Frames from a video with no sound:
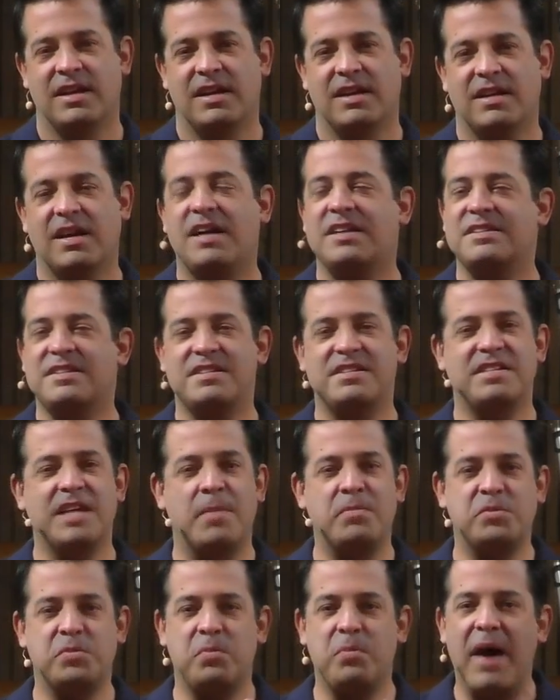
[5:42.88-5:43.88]
God
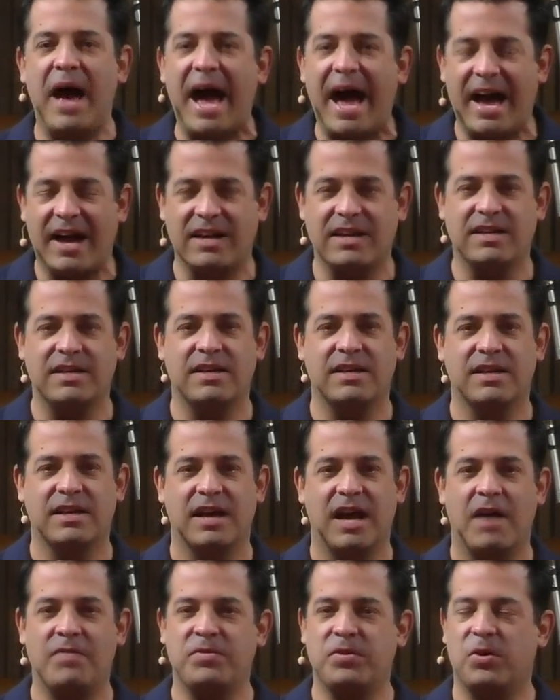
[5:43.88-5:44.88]
steps back
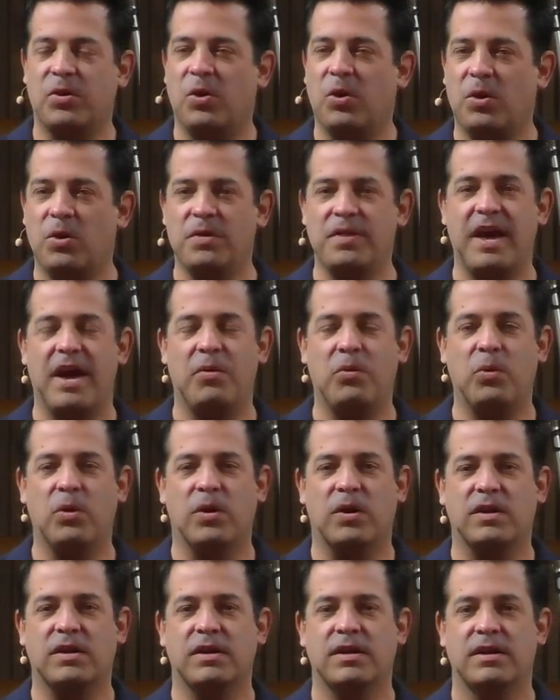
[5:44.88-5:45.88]
after all that
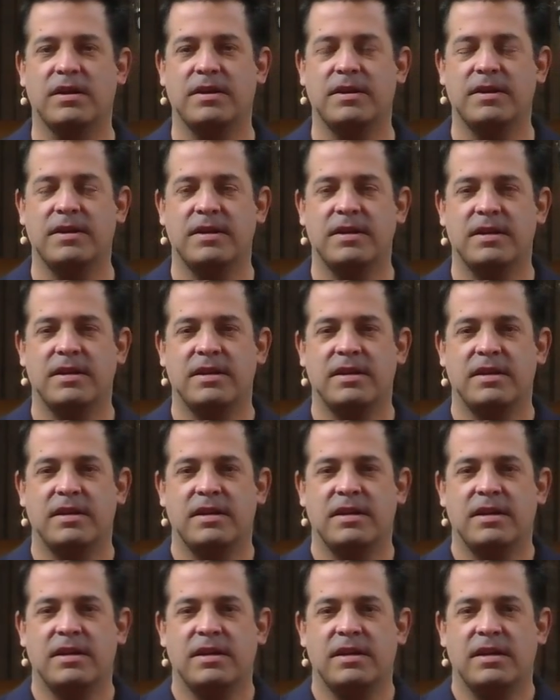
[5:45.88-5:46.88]
work.
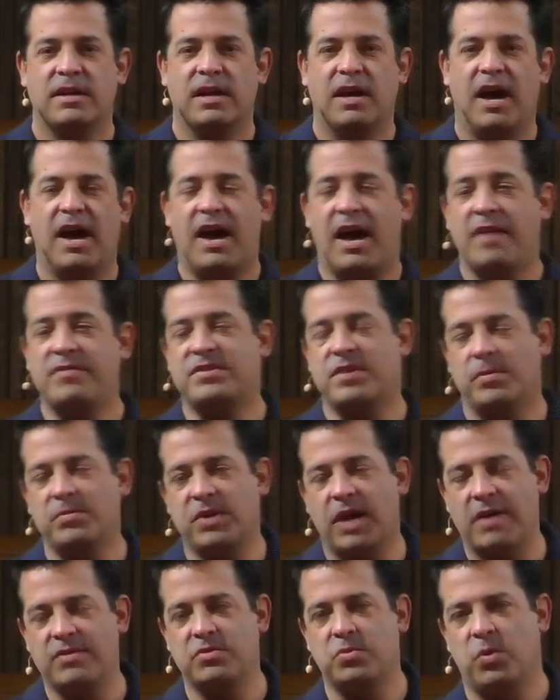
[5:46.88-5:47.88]
I've
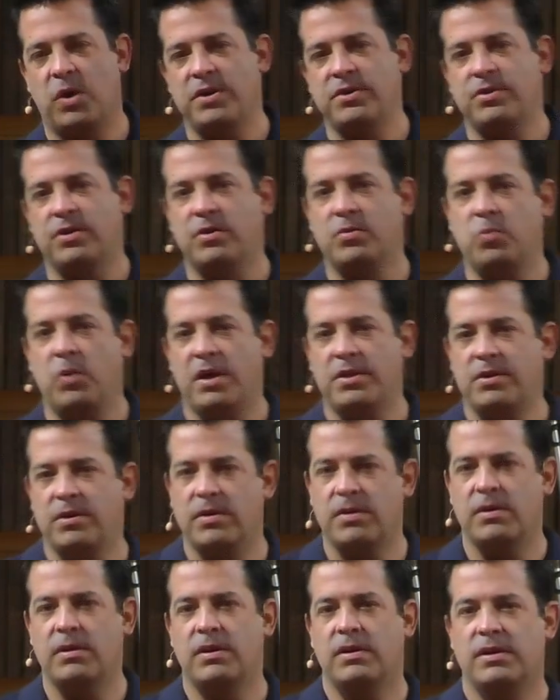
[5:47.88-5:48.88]
sometimes wondered
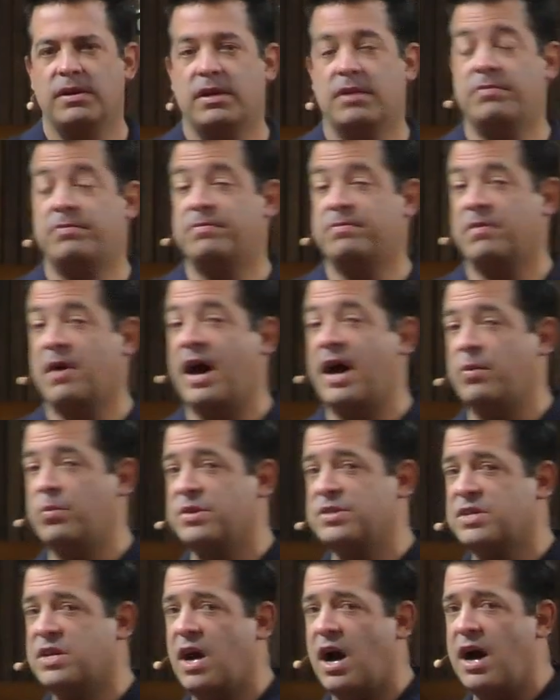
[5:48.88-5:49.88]
whether if I
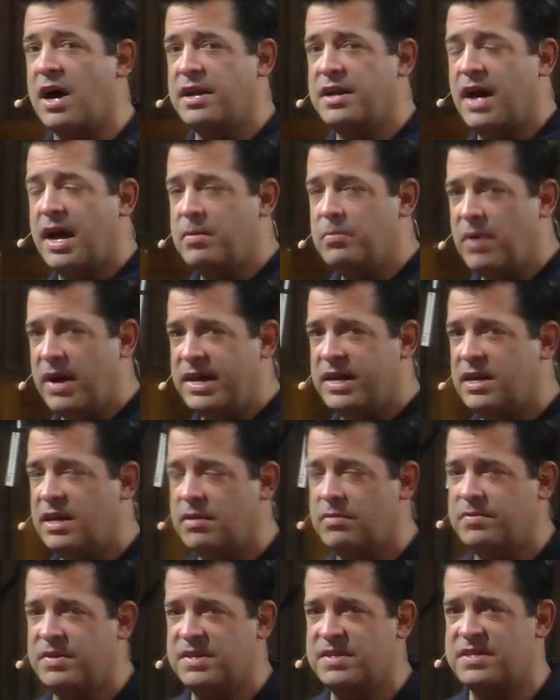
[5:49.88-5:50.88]
was God, I might
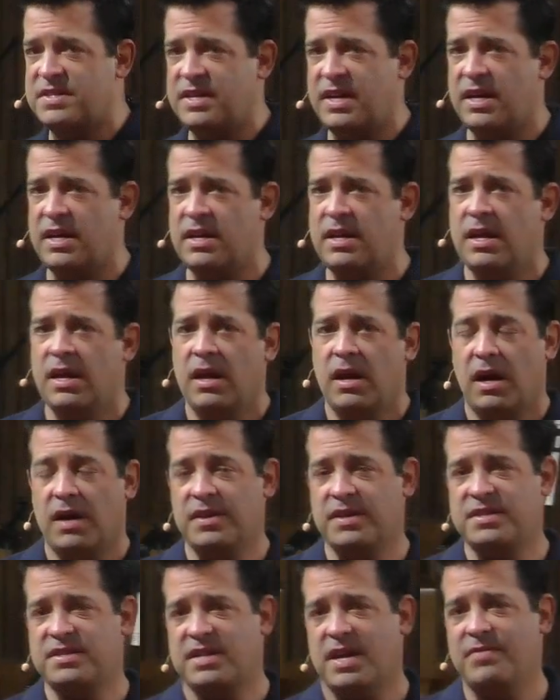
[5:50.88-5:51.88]
have instead on
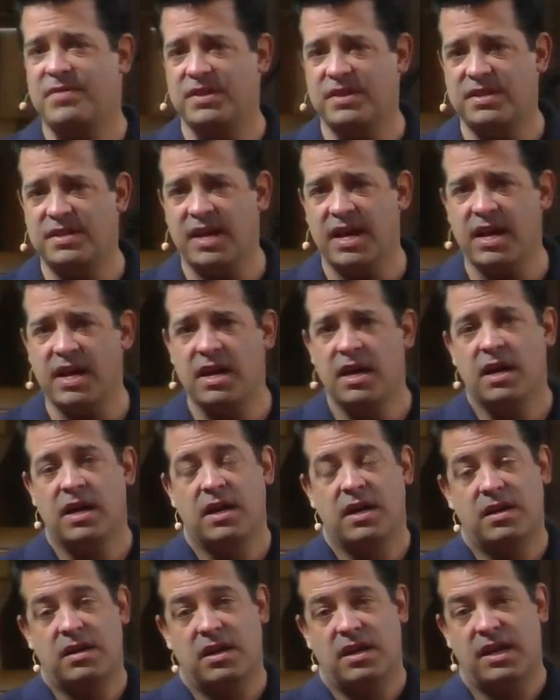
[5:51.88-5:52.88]
the seventh day
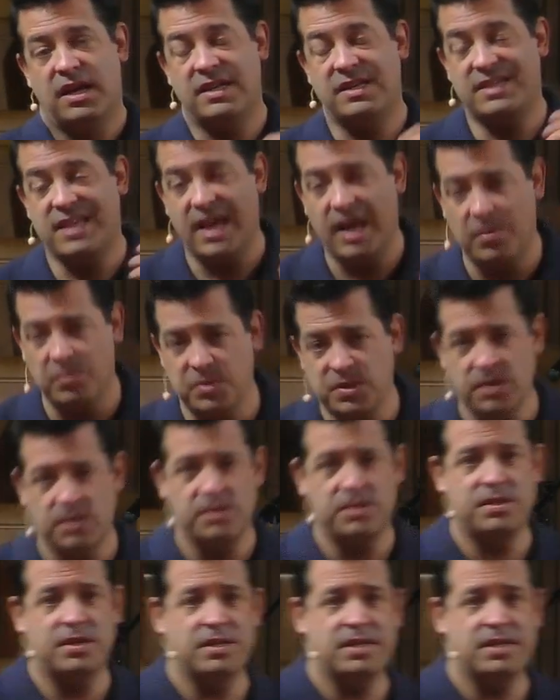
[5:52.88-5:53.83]
attempted to